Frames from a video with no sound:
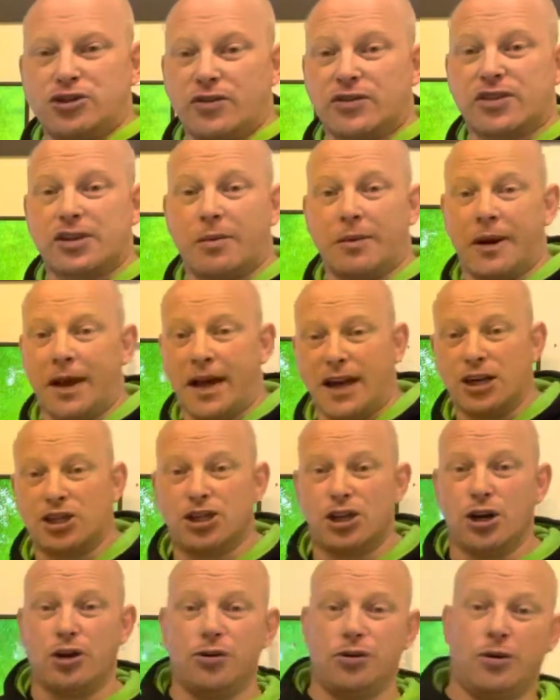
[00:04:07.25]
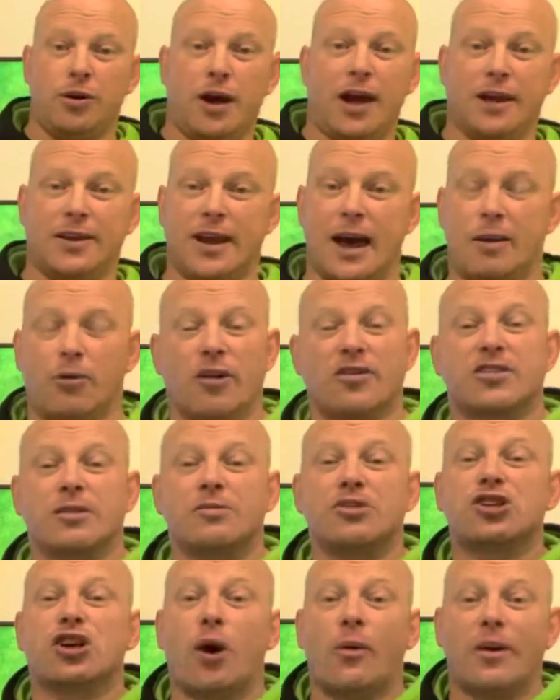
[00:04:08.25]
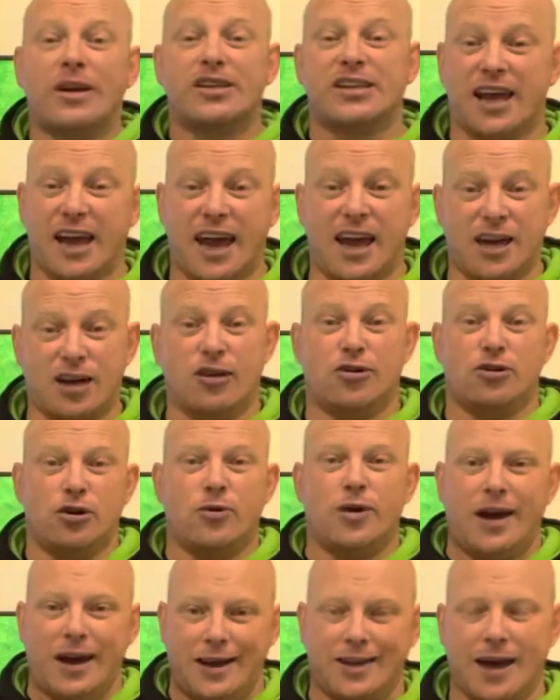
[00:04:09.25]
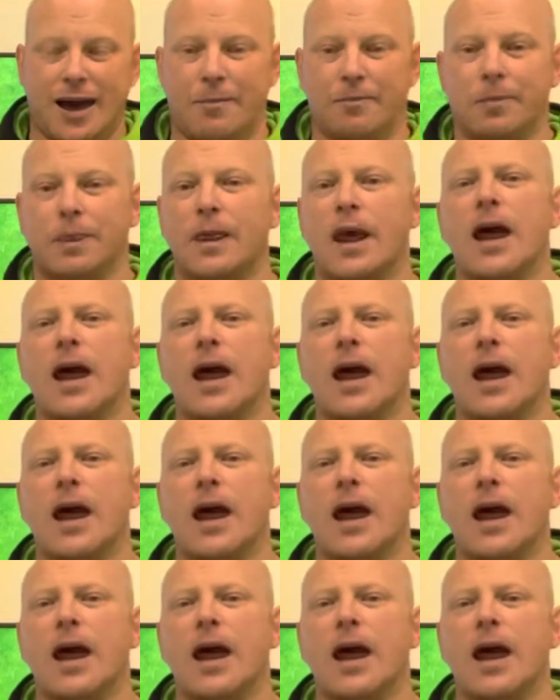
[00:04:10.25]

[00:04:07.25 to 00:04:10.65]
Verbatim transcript: If someone hits you, you hit them. Or if someone's going to hit you, you hit them.